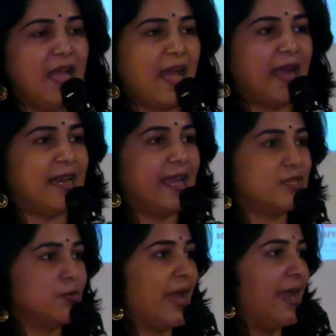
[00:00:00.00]
I'd
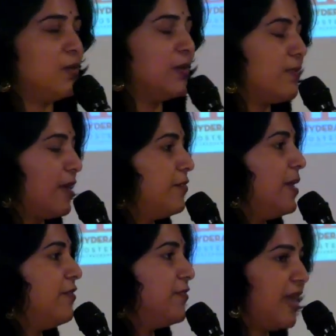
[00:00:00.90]
like to end with one of
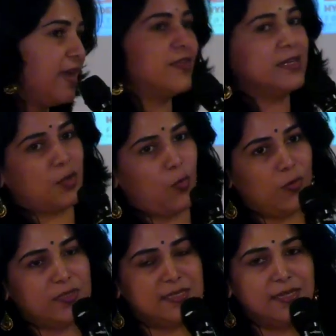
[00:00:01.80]
my favorite
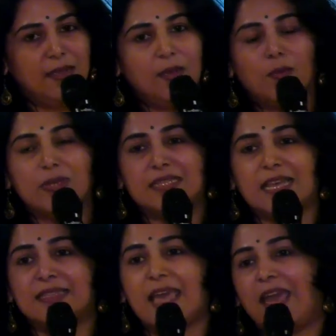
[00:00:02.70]
quotes, which
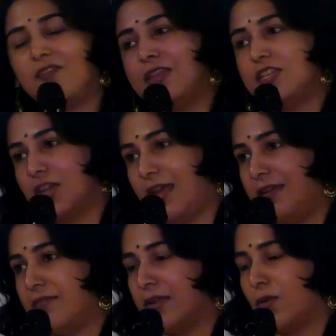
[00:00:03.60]
says, every
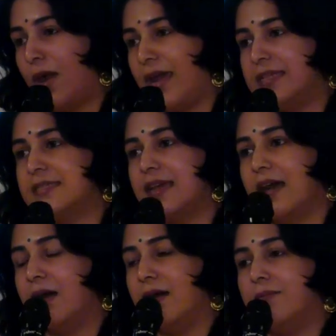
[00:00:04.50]
child requires
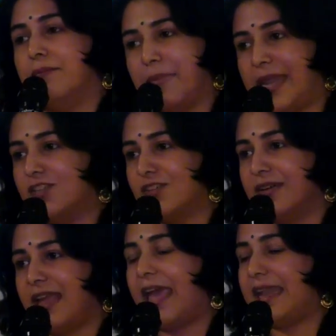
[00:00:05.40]
a
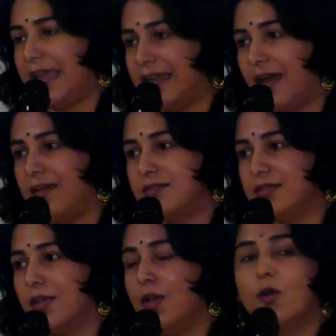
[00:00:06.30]
mentor, an adult,
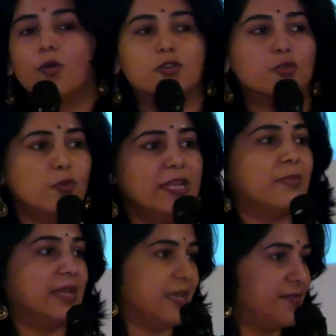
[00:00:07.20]
who truly
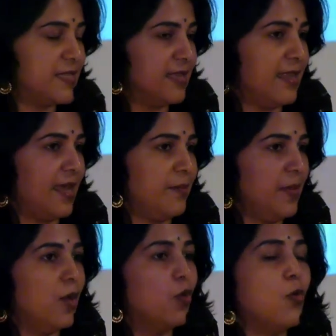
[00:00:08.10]
believes in
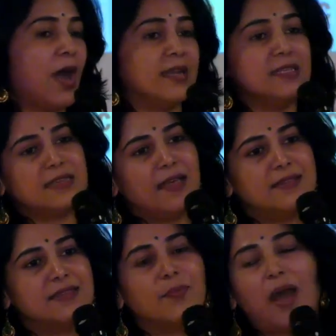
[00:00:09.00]
them, who
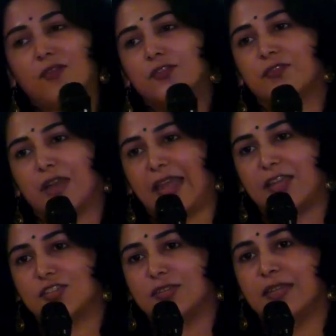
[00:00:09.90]
understands the power of
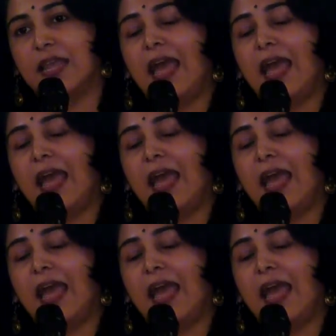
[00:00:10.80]
connection